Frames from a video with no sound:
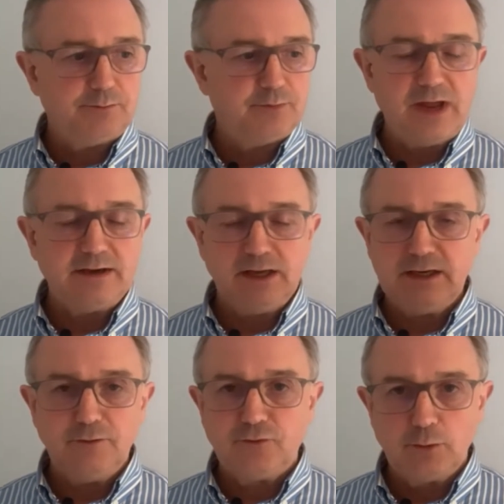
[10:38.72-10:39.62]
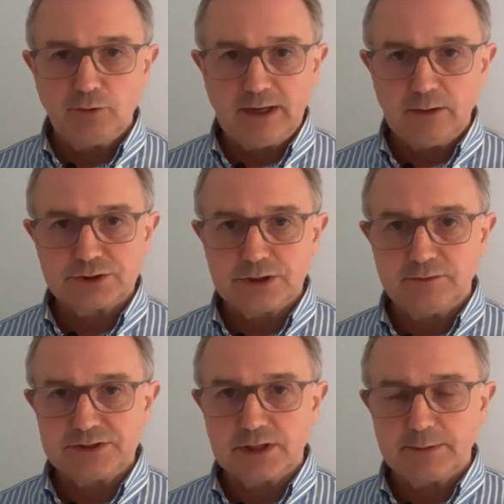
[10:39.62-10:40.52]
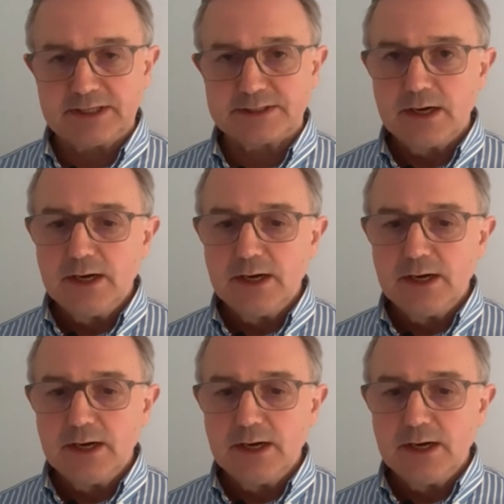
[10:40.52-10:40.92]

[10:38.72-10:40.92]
Any form of rail service is going to be this.